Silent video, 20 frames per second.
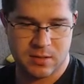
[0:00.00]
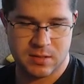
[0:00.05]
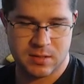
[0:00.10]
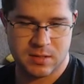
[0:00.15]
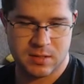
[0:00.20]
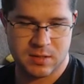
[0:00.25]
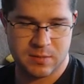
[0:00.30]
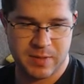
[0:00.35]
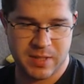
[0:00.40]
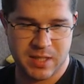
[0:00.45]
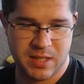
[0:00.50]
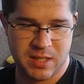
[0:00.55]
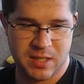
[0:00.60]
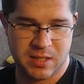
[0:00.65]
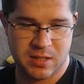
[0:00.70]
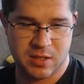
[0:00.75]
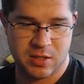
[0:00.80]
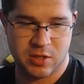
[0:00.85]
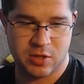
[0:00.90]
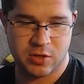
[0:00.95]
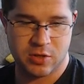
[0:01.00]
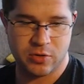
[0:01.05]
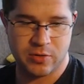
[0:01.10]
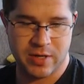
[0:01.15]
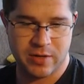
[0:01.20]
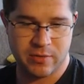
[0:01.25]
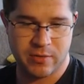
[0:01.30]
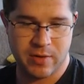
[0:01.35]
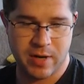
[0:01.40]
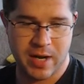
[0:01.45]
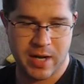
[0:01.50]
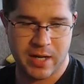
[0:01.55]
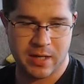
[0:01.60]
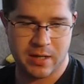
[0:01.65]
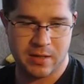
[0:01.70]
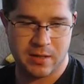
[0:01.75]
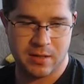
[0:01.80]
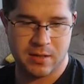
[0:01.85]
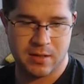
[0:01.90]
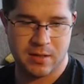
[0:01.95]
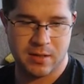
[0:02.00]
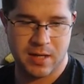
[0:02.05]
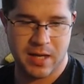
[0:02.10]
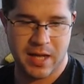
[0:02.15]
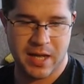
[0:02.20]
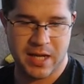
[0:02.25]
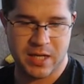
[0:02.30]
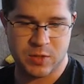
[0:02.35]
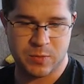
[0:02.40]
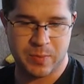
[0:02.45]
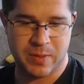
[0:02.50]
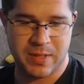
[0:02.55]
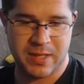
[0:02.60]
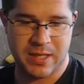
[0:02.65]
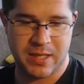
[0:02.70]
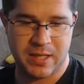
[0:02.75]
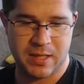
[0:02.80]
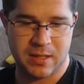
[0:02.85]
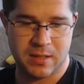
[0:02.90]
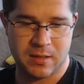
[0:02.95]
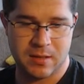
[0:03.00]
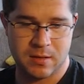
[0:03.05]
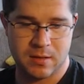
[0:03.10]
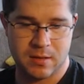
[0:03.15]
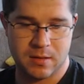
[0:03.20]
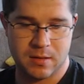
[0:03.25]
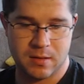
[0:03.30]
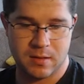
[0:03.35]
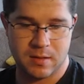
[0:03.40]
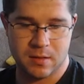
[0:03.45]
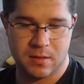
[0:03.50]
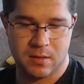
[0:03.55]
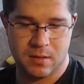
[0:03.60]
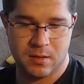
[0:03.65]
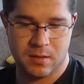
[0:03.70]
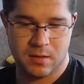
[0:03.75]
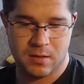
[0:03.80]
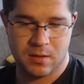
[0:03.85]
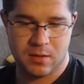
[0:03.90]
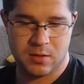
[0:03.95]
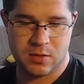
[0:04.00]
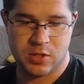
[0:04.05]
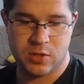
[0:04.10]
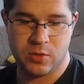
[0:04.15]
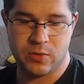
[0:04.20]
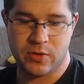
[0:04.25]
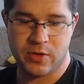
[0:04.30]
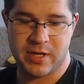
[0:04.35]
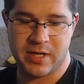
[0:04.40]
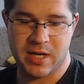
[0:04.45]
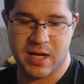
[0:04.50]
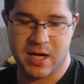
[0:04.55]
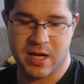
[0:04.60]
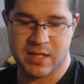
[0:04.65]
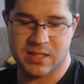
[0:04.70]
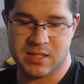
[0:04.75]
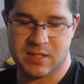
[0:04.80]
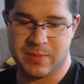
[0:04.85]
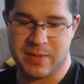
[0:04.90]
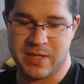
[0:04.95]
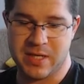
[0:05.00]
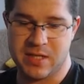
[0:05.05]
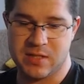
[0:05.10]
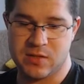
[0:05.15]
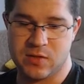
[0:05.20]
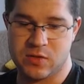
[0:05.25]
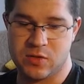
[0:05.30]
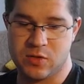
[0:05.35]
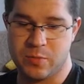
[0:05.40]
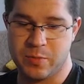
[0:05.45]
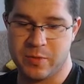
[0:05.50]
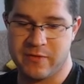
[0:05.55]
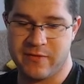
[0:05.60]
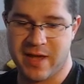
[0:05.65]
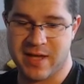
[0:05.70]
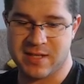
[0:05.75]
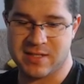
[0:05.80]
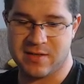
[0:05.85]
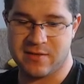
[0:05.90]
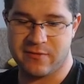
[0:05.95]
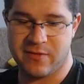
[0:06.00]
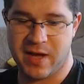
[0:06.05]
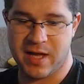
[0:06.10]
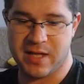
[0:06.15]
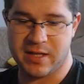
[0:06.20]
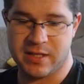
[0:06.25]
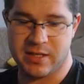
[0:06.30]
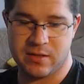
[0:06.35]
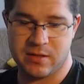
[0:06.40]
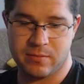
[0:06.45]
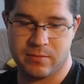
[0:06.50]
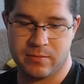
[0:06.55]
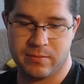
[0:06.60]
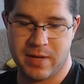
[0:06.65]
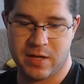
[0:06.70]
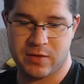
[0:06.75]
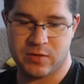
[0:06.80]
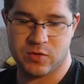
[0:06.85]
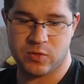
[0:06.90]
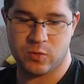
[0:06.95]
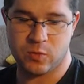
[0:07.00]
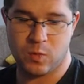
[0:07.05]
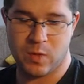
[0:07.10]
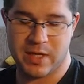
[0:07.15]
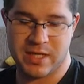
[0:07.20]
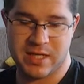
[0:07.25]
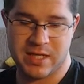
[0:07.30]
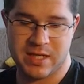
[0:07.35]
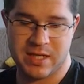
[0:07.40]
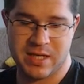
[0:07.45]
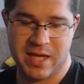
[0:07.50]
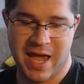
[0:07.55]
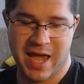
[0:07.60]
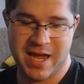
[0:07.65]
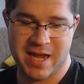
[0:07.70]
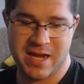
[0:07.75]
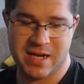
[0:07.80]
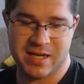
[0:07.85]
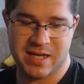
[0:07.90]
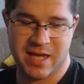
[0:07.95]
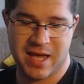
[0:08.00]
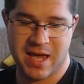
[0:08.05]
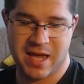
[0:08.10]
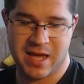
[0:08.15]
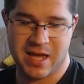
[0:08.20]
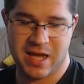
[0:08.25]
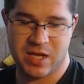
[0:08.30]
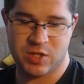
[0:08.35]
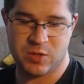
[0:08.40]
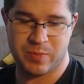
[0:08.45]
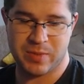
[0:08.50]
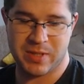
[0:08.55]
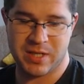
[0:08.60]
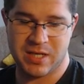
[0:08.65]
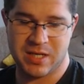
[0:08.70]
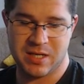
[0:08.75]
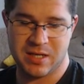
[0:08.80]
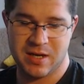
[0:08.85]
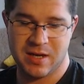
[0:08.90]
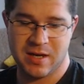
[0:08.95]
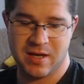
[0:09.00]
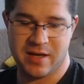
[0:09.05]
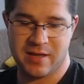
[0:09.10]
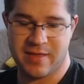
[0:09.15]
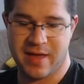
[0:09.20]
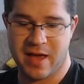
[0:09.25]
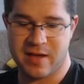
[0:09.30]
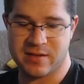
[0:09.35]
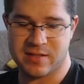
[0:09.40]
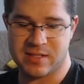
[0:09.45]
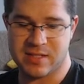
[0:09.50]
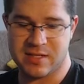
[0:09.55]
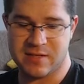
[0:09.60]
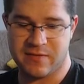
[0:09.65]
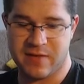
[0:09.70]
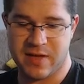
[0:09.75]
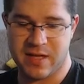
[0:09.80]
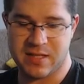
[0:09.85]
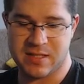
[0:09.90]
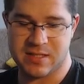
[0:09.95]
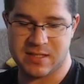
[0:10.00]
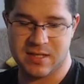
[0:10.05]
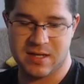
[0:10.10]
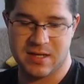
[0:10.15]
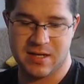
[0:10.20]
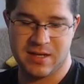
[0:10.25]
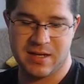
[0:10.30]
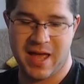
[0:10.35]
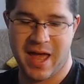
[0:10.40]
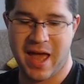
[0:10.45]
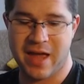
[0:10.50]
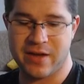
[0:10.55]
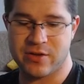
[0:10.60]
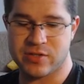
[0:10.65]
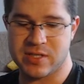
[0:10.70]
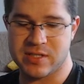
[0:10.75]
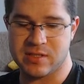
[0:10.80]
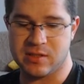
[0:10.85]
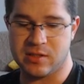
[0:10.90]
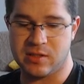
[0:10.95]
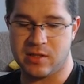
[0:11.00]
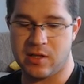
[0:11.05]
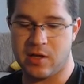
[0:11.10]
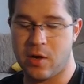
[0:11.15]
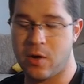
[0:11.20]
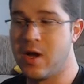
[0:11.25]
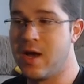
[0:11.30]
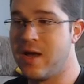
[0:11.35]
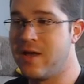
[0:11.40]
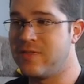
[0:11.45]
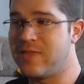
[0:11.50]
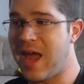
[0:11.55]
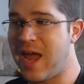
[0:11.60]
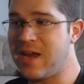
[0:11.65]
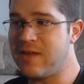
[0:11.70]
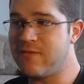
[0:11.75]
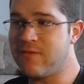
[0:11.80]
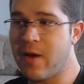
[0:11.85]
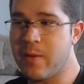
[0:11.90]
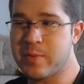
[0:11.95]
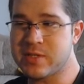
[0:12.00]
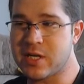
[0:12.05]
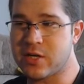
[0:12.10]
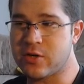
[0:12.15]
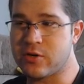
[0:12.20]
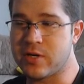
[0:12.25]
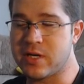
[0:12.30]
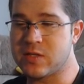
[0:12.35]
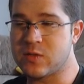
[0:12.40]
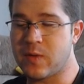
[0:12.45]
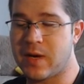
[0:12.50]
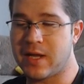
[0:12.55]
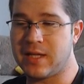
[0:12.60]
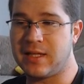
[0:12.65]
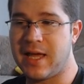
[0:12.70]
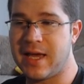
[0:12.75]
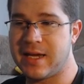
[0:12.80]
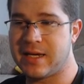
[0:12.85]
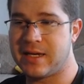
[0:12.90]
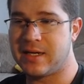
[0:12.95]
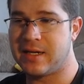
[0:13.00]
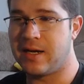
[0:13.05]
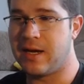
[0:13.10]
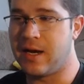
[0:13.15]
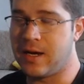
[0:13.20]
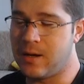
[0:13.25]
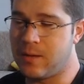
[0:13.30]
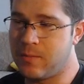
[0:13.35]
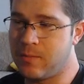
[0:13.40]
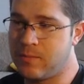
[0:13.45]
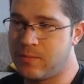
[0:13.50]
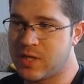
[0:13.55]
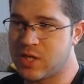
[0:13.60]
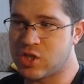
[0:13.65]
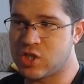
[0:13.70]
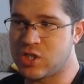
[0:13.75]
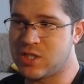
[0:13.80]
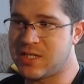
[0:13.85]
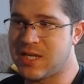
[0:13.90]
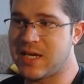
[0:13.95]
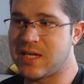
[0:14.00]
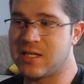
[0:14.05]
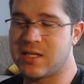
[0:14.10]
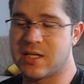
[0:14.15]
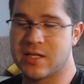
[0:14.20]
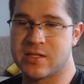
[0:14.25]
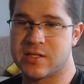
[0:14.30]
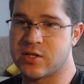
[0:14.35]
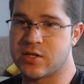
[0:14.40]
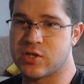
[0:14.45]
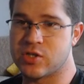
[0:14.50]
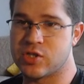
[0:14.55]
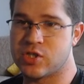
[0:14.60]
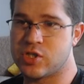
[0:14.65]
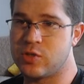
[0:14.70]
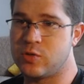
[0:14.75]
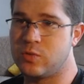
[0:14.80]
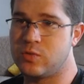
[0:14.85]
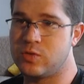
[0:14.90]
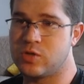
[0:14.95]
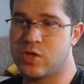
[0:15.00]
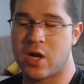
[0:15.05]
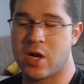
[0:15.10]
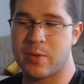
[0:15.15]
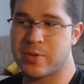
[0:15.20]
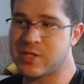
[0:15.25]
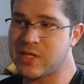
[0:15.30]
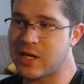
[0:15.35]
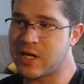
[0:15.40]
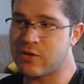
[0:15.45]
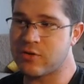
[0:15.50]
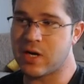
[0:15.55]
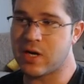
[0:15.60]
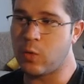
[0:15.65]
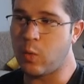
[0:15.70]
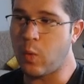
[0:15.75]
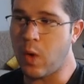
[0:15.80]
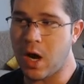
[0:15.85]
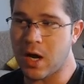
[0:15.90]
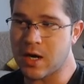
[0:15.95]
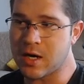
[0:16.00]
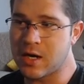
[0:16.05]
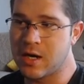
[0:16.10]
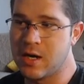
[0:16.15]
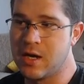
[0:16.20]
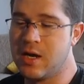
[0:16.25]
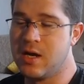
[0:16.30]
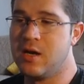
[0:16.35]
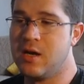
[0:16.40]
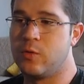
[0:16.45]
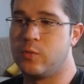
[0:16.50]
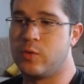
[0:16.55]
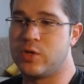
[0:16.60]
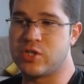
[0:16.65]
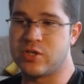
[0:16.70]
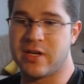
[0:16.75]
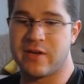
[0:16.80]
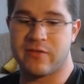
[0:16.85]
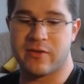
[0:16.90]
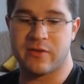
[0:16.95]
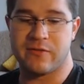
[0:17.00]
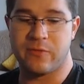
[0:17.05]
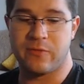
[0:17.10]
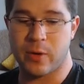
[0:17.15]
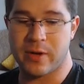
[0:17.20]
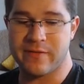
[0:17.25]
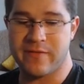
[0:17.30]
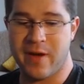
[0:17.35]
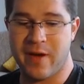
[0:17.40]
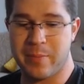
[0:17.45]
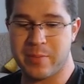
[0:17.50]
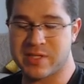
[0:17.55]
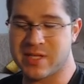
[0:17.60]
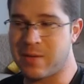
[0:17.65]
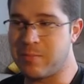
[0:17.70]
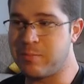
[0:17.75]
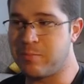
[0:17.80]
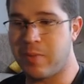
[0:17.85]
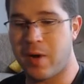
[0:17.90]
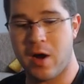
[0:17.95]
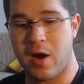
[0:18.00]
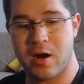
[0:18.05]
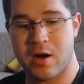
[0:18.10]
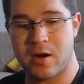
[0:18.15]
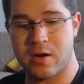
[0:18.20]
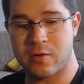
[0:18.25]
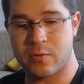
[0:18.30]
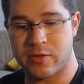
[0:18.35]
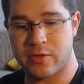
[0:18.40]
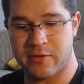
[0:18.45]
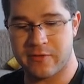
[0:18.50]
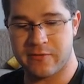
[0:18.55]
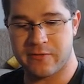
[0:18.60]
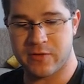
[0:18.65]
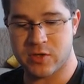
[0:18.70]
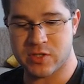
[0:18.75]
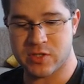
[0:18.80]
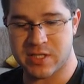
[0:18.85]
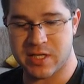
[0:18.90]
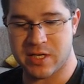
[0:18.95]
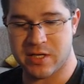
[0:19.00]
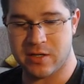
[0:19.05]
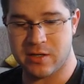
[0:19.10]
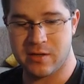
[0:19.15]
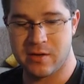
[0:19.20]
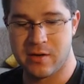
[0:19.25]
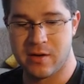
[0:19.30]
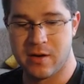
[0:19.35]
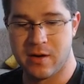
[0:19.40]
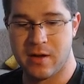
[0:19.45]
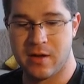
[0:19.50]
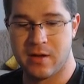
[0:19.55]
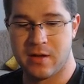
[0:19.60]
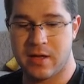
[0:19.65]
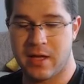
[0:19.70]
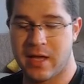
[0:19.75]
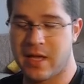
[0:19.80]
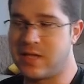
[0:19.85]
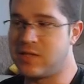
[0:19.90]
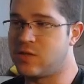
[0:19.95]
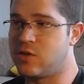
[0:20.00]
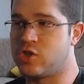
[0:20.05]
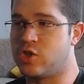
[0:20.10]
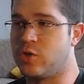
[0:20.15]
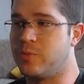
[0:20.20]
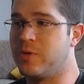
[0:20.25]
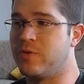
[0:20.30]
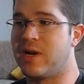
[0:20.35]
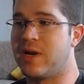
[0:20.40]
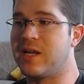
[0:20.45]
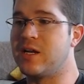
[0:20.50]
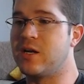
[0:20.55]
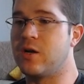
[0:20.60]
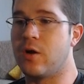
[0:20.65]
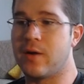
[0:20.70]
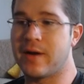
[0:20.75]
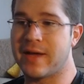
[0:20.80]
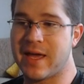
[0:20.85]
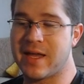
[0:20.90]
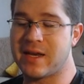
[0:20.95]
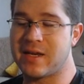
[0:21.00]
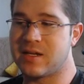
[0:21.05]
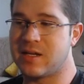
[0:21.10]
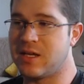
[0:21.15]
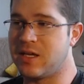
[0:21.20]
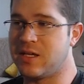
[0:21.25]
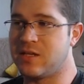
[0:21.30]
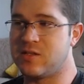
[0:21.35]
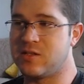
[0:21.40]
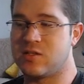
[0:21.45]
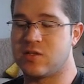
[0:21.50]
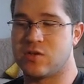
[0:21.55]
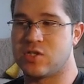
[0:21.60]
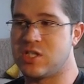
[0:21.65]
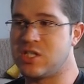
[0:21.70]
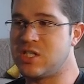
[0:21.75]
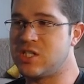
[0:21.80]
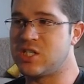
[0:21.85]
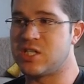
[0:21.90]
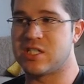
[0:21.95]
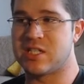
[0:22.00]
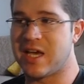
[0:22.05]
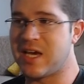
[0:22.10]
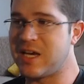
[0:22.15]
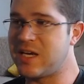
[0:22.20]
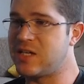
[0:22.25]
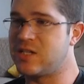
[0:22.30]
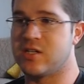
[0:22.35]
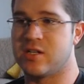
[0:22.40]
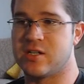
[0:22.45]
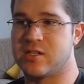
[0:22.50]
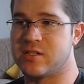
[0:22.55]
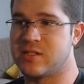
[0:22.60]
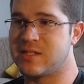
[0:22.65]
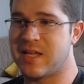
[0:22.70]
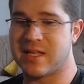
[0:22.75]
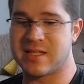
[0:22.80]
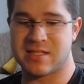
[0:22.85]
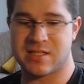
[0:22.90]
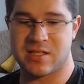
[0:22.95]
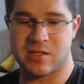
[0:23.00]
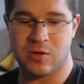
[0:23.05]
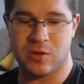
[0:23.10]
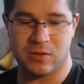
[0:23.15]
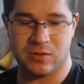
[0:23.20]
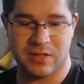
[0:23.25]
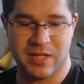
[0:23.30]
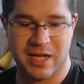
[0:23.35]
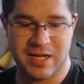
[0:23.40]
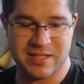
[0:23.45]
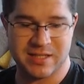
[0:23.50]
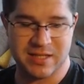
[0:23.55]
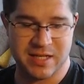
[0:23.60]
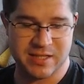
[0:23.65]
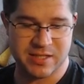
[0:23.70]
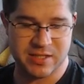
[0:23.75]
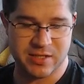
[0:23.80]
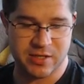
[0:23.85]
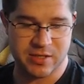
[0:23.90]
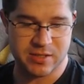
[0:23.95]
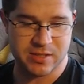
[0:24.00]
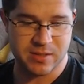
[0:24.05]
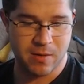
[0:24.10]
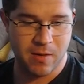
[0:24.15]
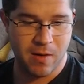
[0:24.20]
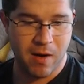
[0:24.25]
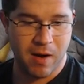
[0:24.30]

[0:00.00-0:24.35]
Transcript: speed, crit rate, H P, two thirty-nine speed, so super fast on violent, about twenty-eight K H P, one thousand defense, accuracy's a little low. The eighty-five percent crit is what I like, um, because she's taking tons of turns. She'll one hundred percent crit on water, which will give her forty-five percent bar with her first skill, and so she'll be ready to go again. And so she's just taking turns. That's the goal, lots and lots of turns.